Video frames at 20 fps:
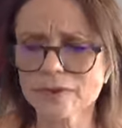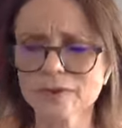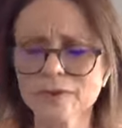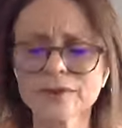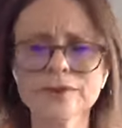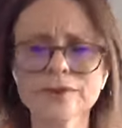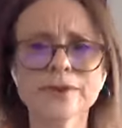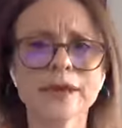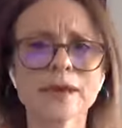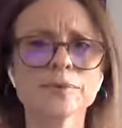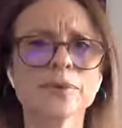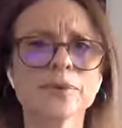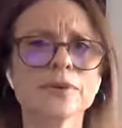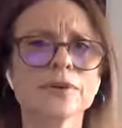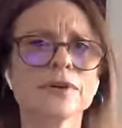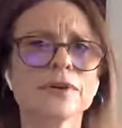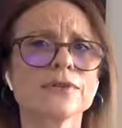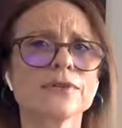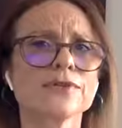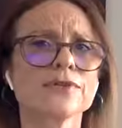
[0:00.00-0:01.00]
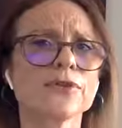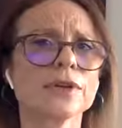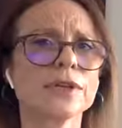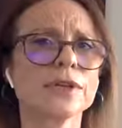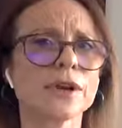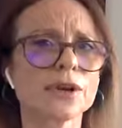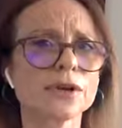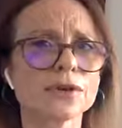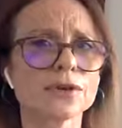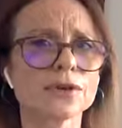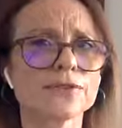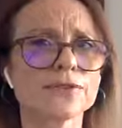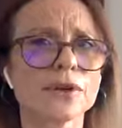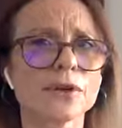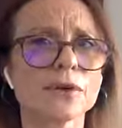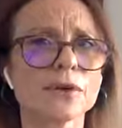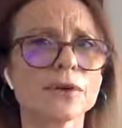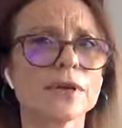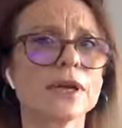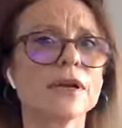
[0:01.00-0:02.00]
For example, for younger
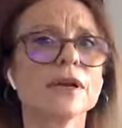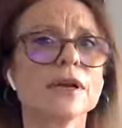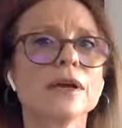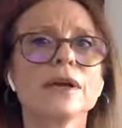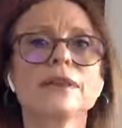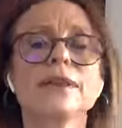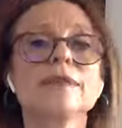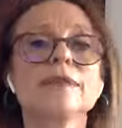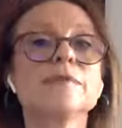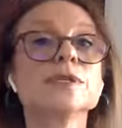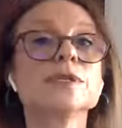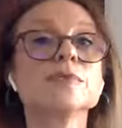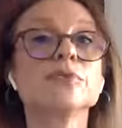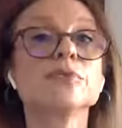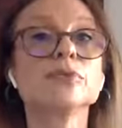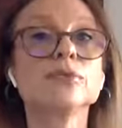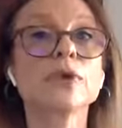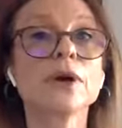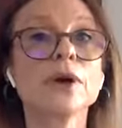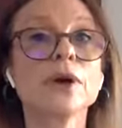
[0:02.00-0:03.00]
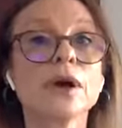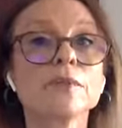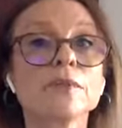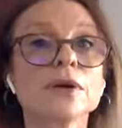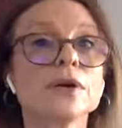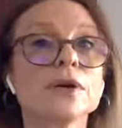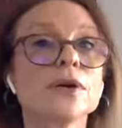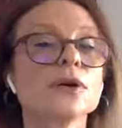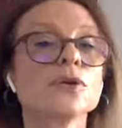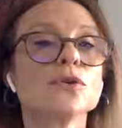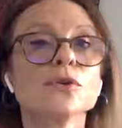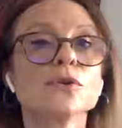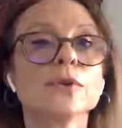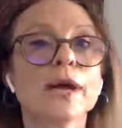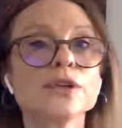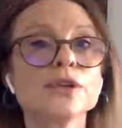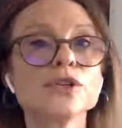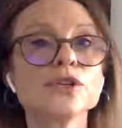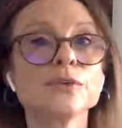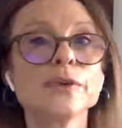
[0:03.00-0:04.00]
folks, they miss prom,
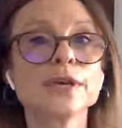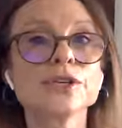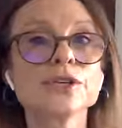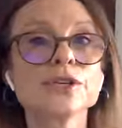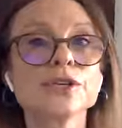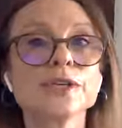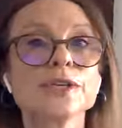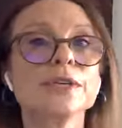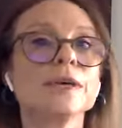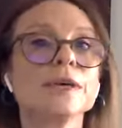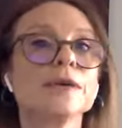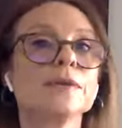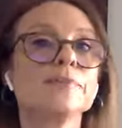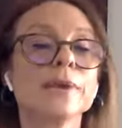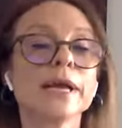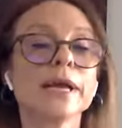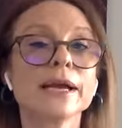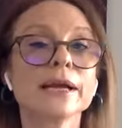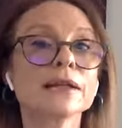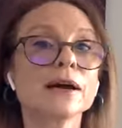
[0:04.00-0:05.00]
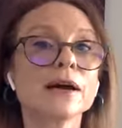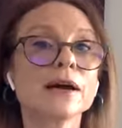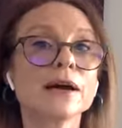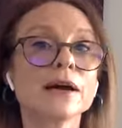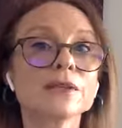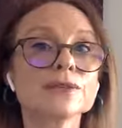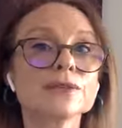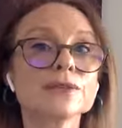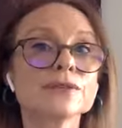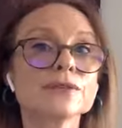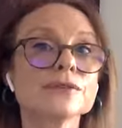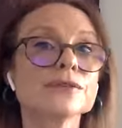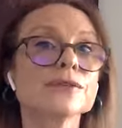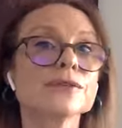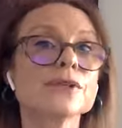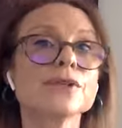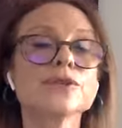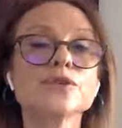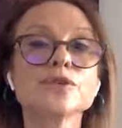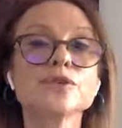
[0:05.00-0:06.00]
graduation, band concerts,
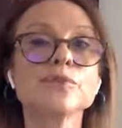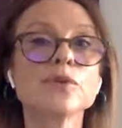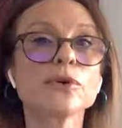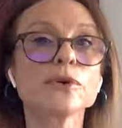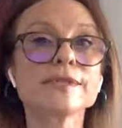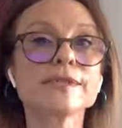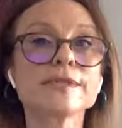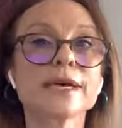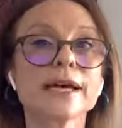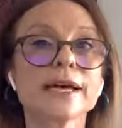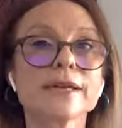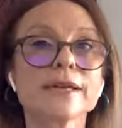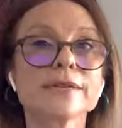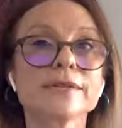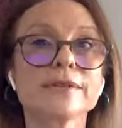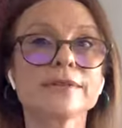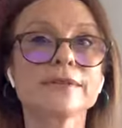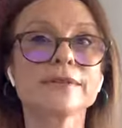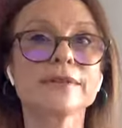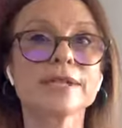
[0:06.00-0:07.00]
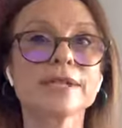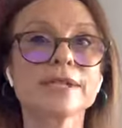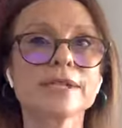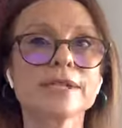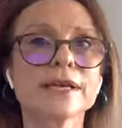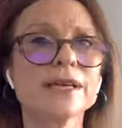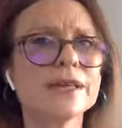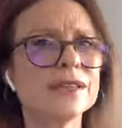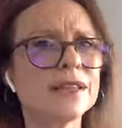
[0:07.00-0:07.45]
sports activities.